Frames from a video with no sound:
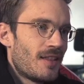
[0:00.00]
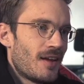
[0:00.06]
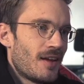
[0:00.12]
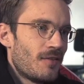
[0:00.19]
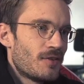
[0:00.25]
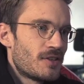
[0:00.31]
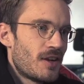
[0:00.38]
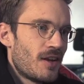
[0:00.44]
Thank
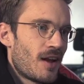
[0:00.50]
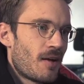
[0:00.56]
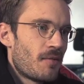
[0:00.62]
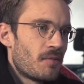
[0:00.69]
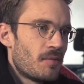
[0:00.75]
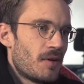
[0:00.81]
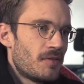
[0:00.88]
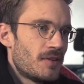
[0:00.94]
you for saying
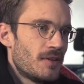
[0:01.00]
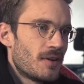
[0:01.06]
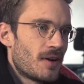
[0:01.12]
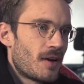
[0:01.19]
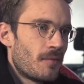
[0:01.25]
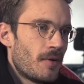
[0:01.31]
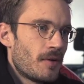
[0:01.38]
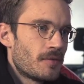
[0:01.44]
happy birthday. You
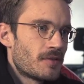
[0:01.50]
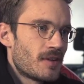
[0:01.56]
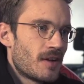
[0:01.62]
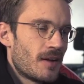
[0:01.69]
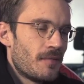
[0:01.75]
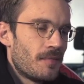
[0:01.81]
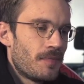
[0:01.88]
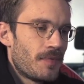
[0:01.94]
kind of make me
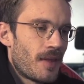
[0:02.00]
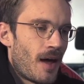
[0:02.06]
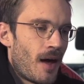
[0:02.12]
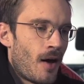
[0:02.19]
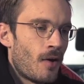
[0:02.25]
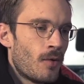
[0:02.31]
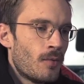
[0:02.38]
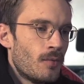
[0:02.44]
smile.
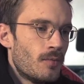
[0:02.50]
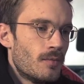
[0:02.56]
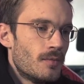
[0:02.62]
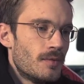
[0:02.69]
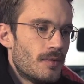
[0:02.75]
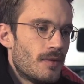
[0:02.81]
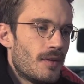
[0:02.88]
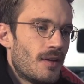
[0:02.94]
Oh,
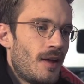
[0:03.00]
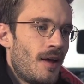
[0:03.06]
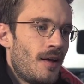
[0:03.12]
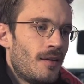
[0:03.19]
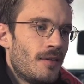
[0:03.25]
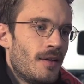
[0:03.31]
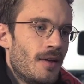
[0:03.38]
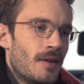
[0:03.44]

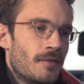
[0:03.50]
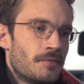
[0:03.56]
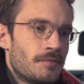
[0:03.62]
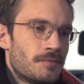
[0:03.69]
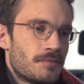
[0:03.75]
hell yeah.